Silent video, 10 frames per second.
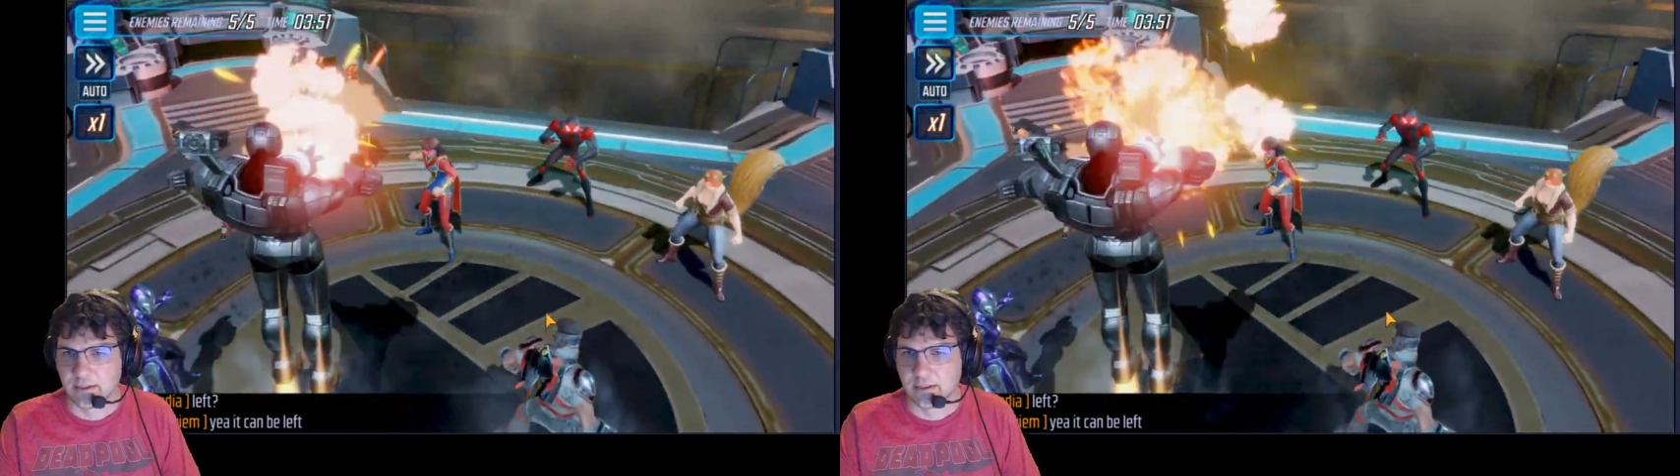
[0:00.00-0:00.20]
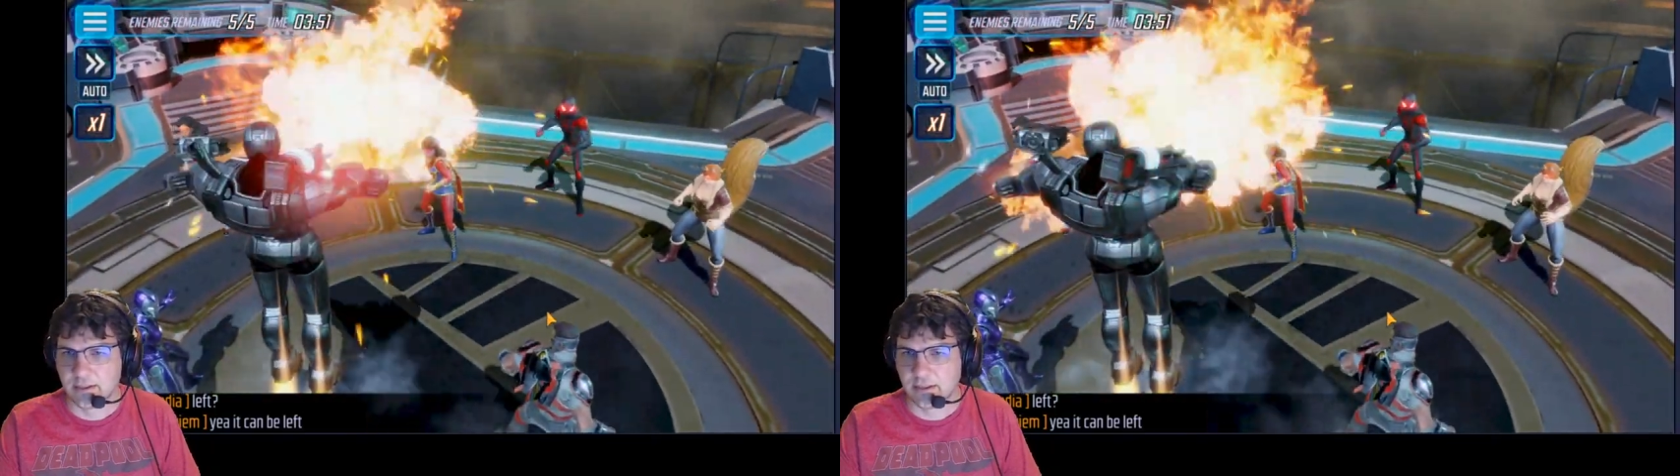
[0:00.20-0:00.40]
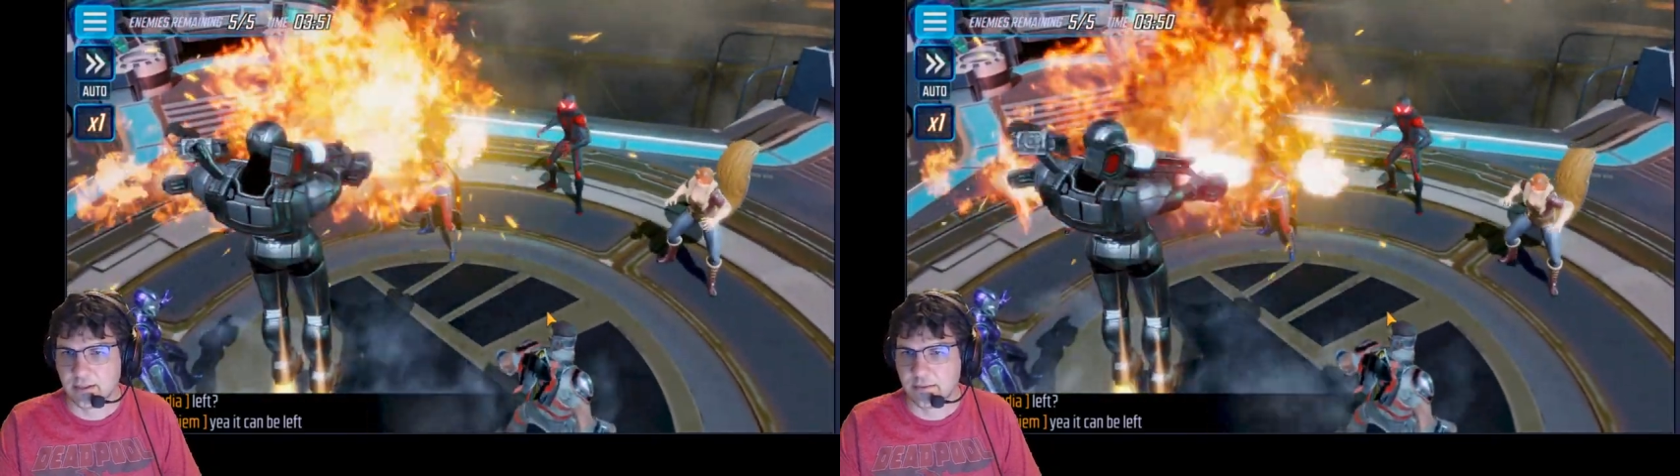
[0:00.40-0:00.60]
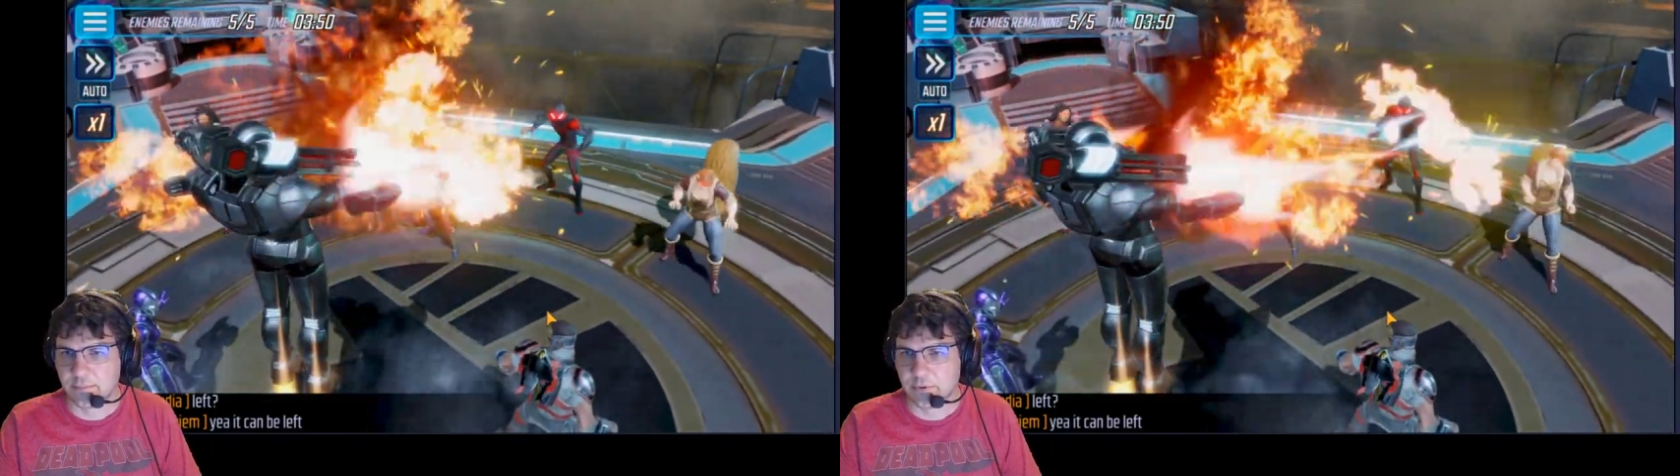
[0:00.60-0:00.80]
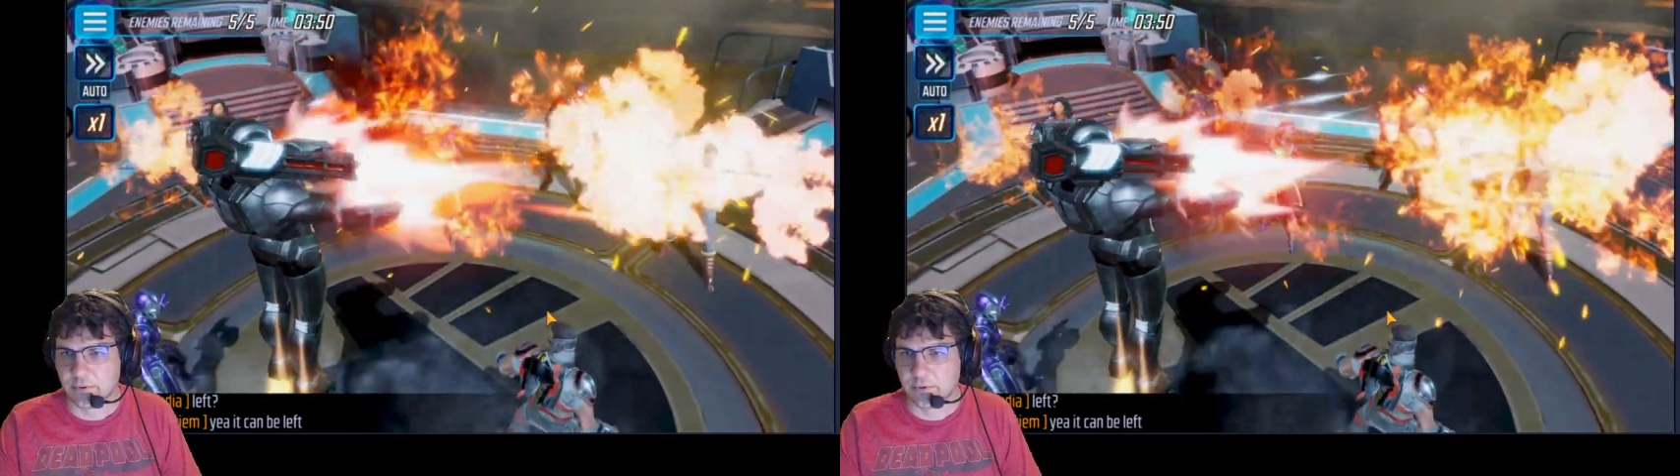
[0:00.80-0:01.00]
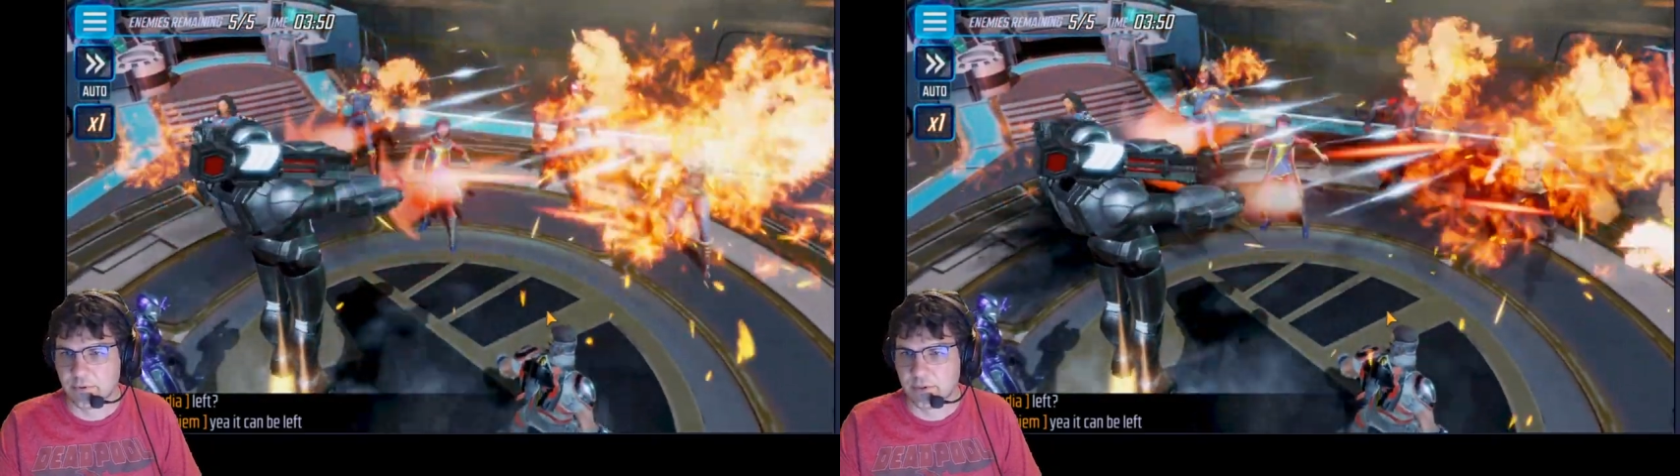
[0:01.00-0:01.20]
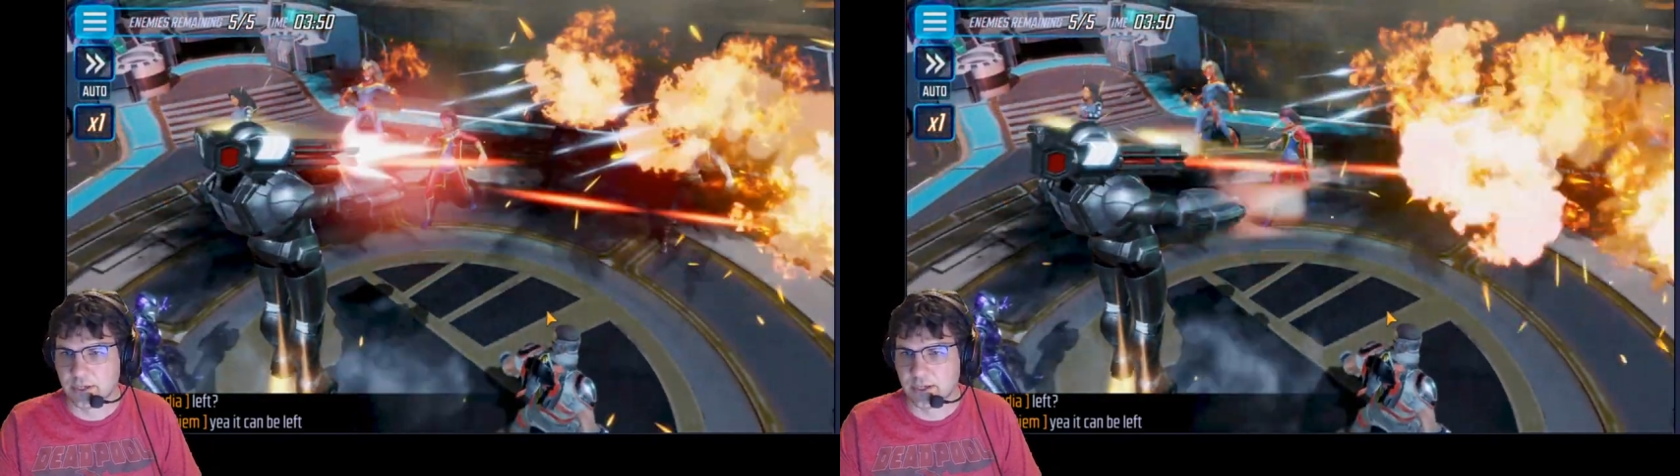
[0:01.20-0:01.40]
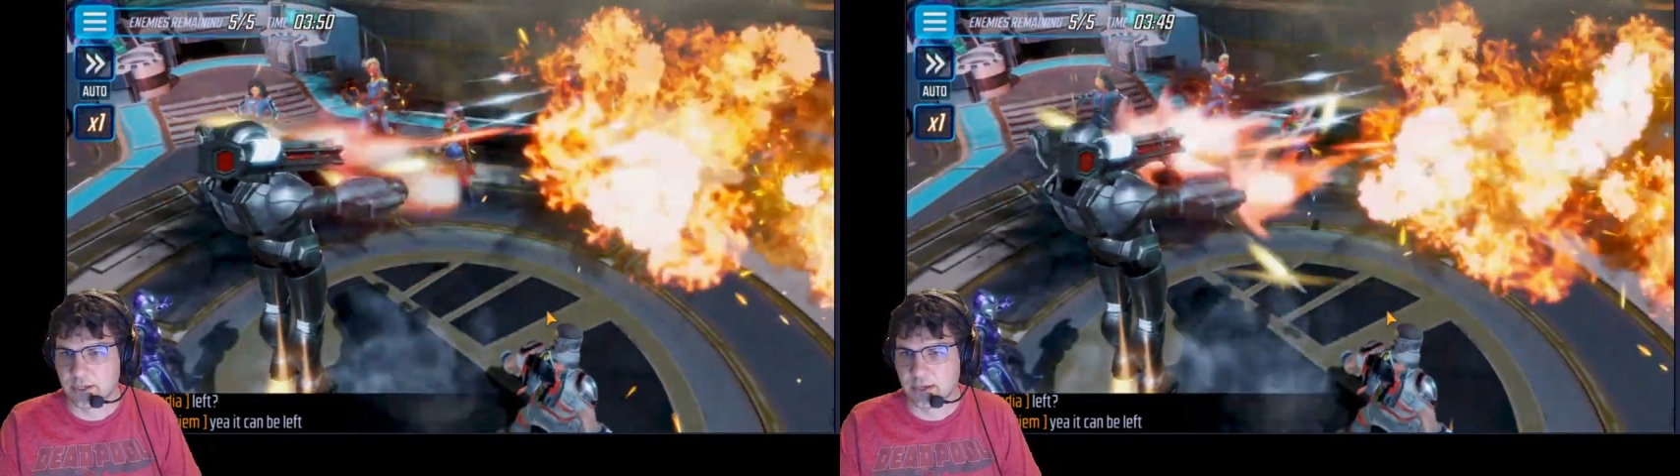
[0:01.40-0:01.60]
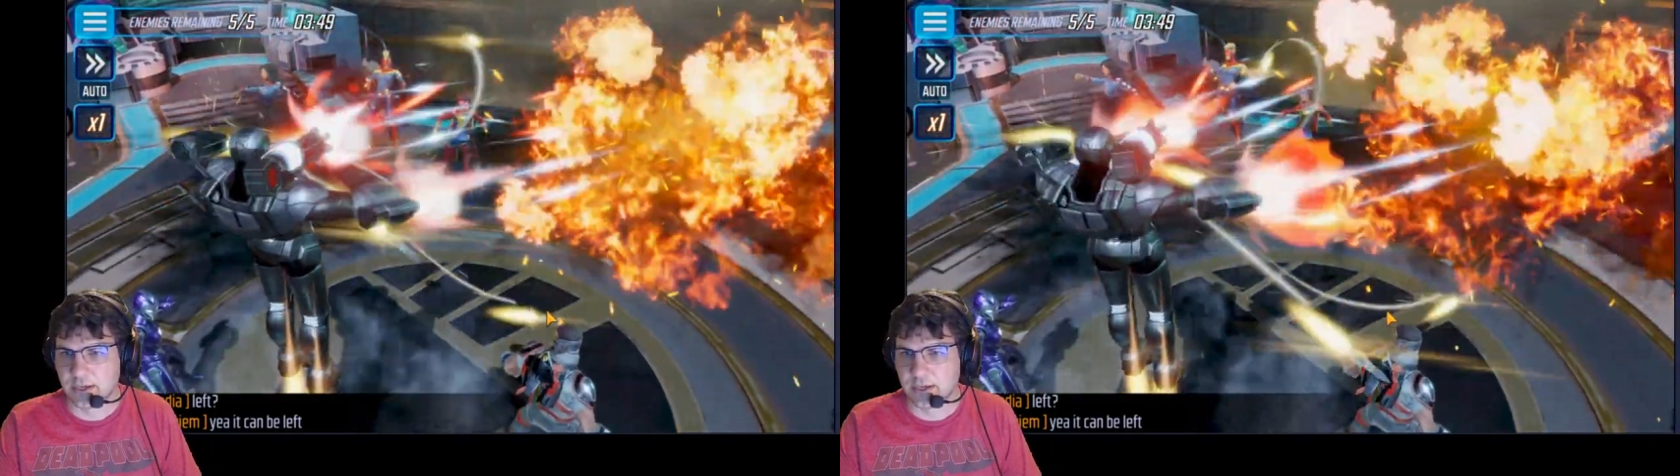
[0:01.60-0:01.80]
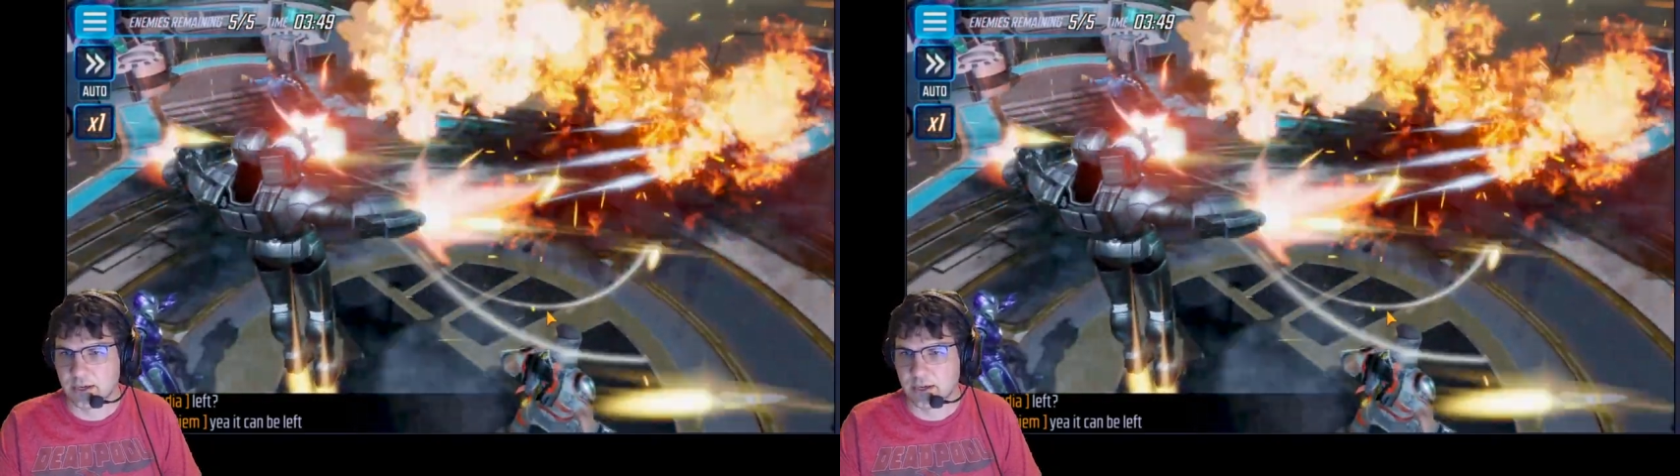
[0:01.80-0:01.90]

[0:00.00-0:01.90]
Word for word: And booyah!